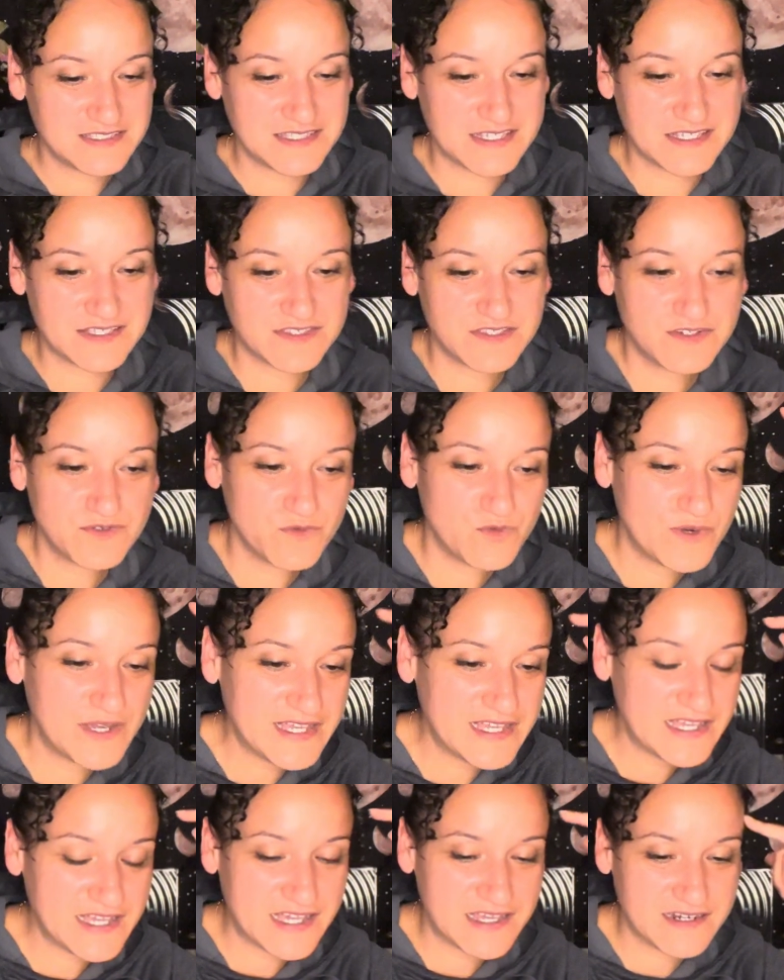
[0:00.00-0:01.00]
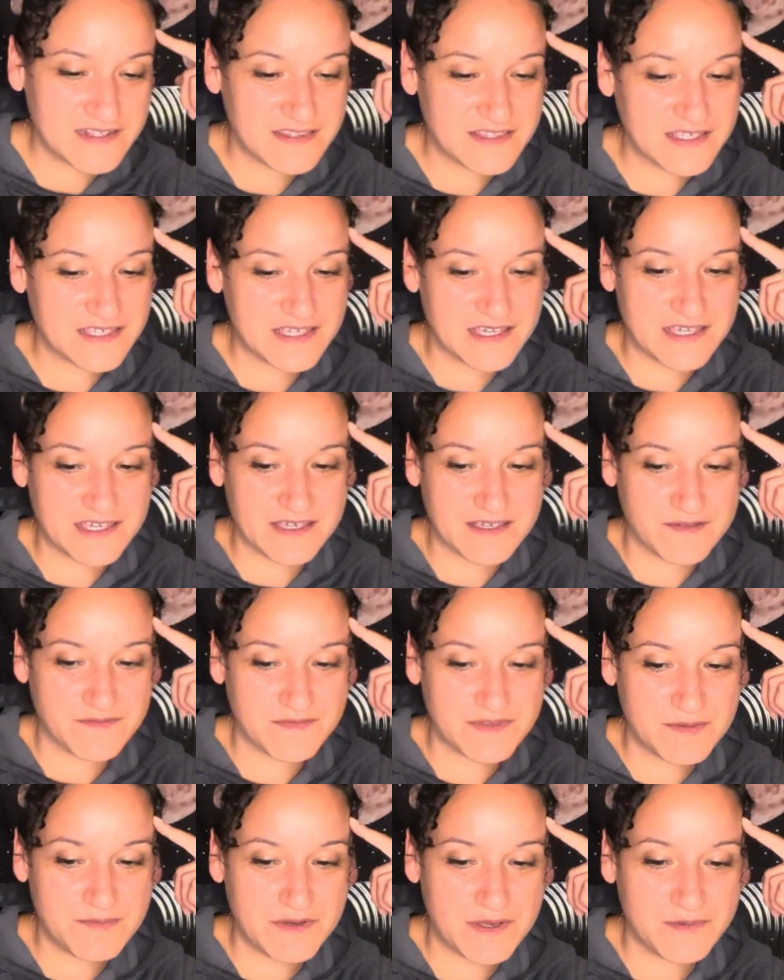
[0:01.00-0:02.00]
Like, they're way ahead of the game.
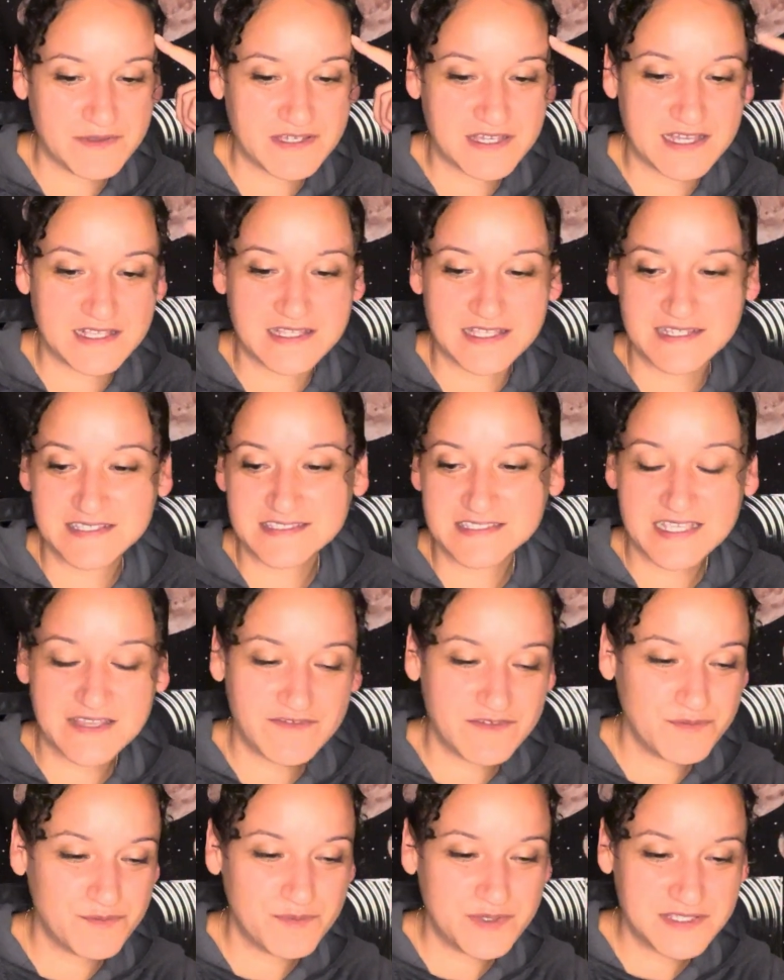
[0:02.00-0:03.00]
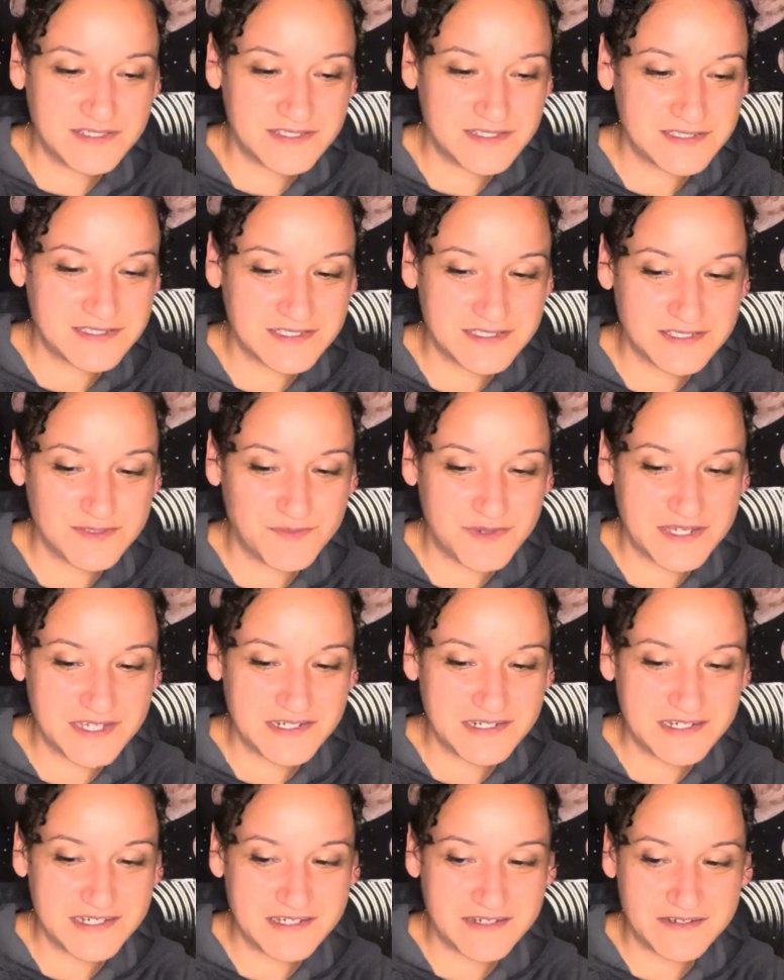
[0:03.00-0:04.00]
They probably got like 7 businesses by
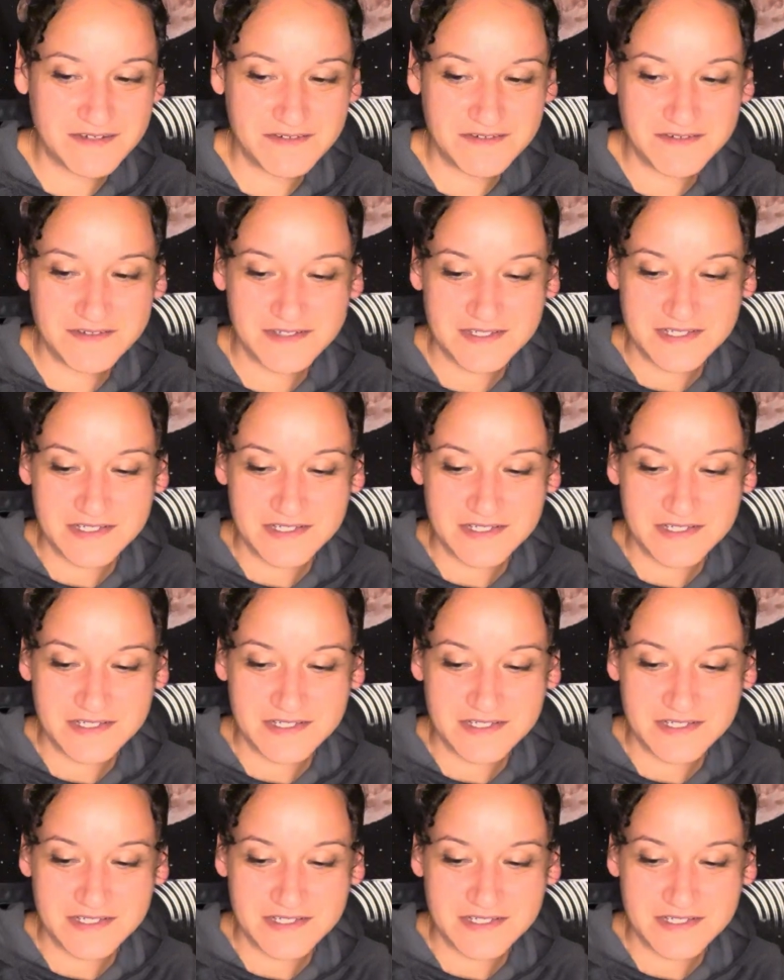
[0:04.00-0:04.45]
now.